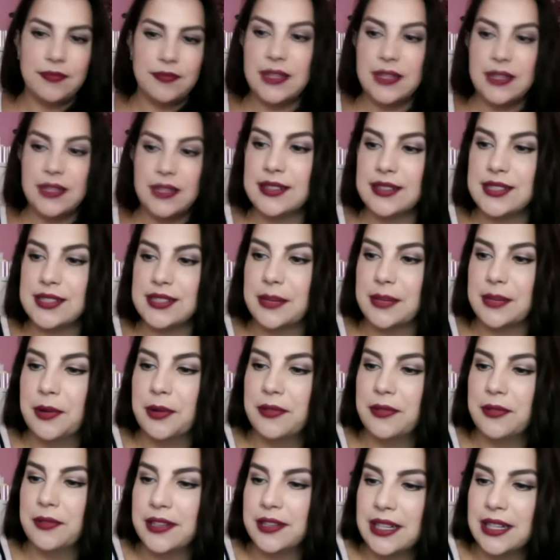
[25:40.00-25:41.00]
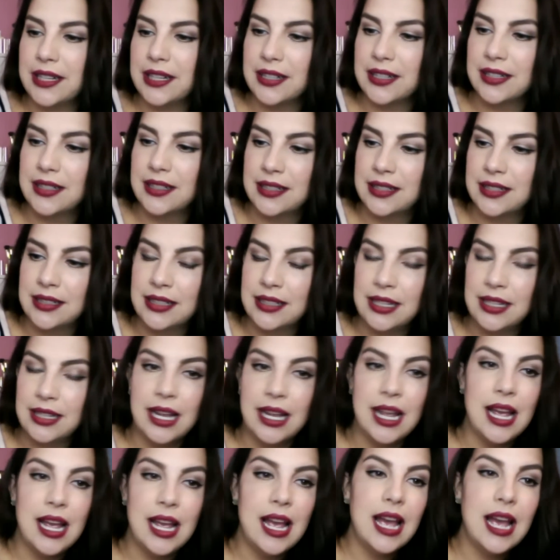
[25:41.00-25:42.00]
I'll set them over here.
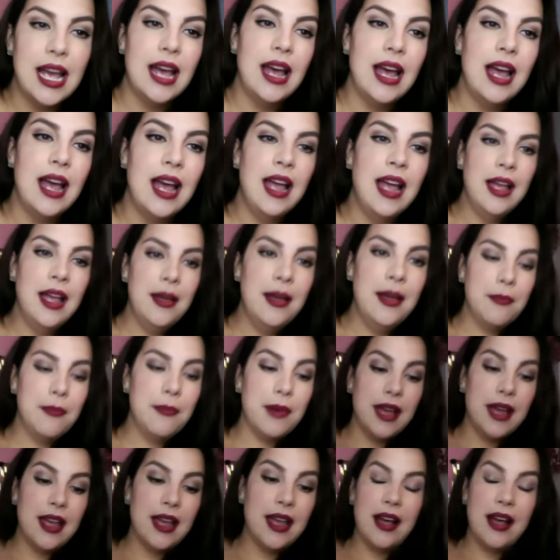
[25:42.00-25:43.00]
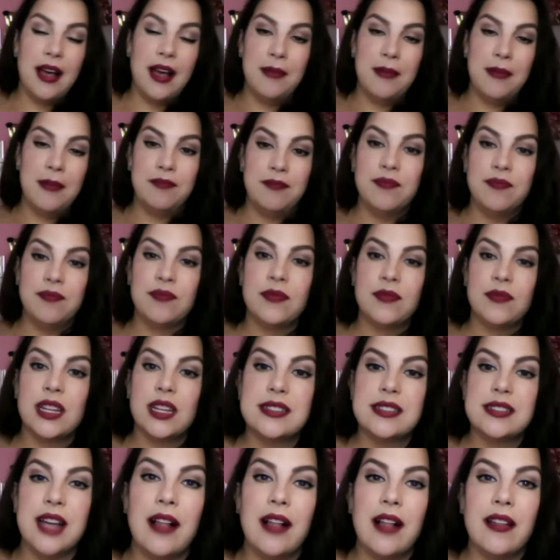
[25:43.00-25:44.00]
But
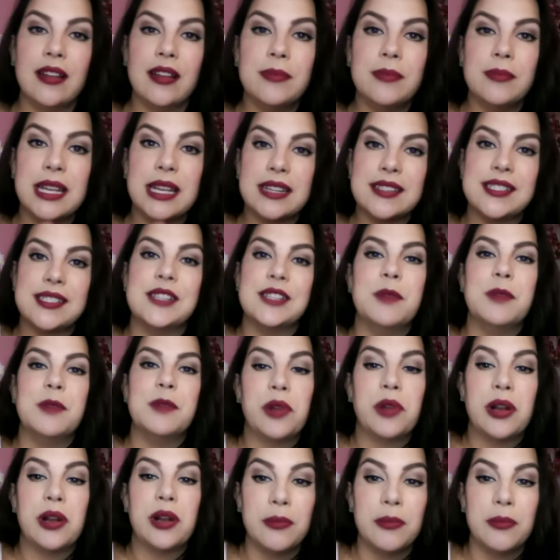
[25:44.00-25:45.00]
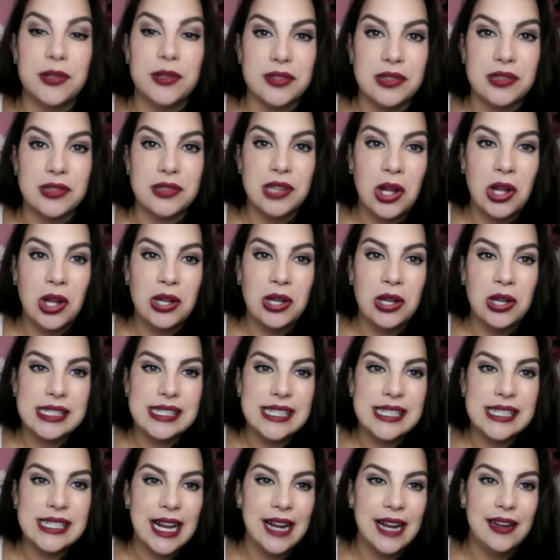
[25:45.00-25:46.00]
Dolly Mix has been one of the most
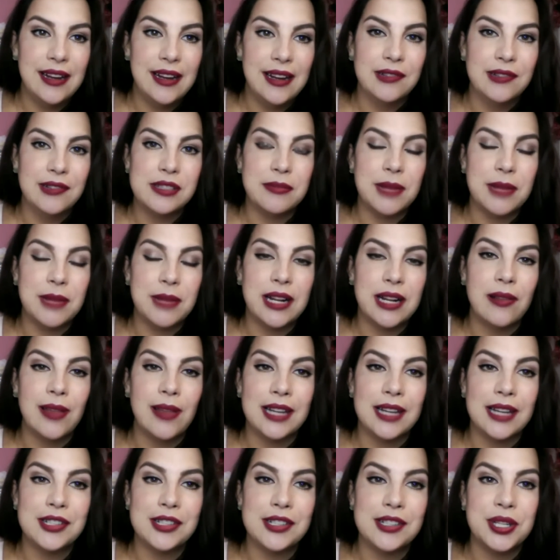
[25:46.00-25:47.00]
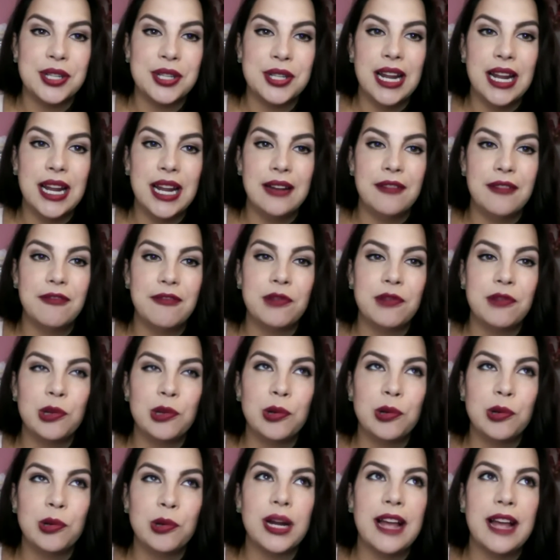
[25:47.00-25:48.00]
long-standing ones in my collection, and
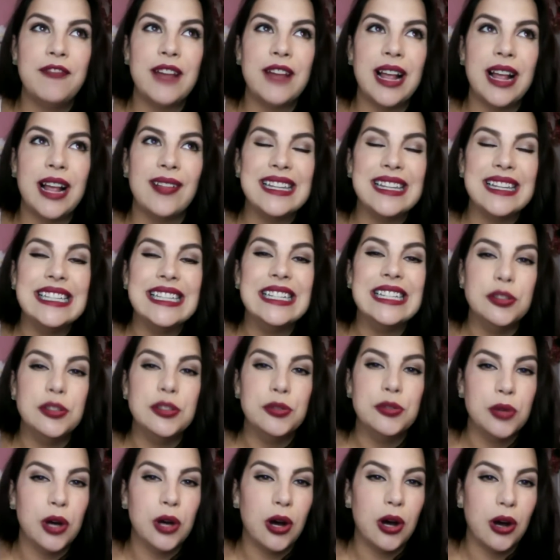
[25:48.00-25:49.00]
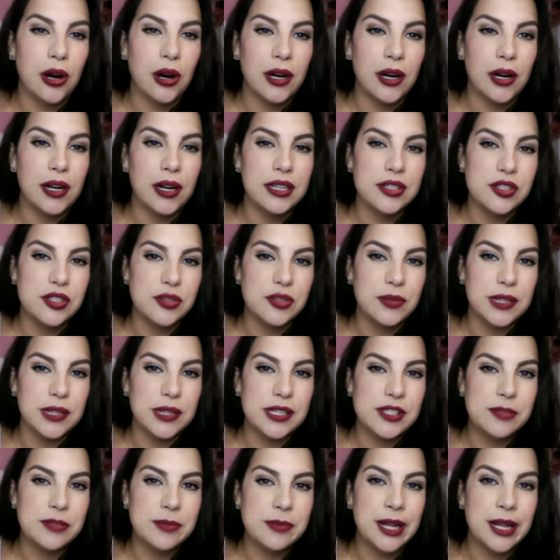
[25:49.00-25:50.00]
Fleur, F-L-E-U-R, is the way
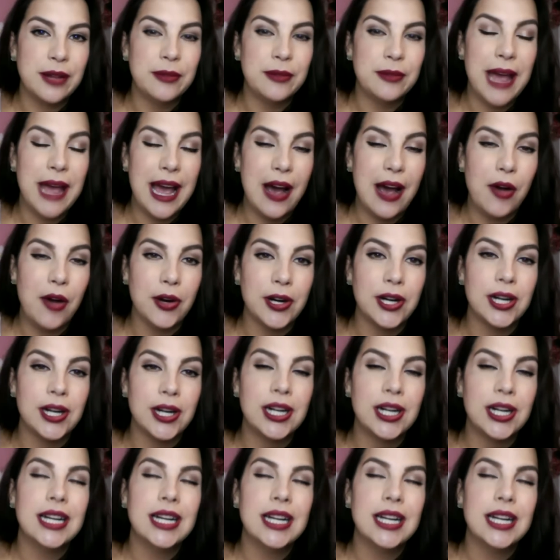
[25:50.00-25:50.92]
it's spelled, Power.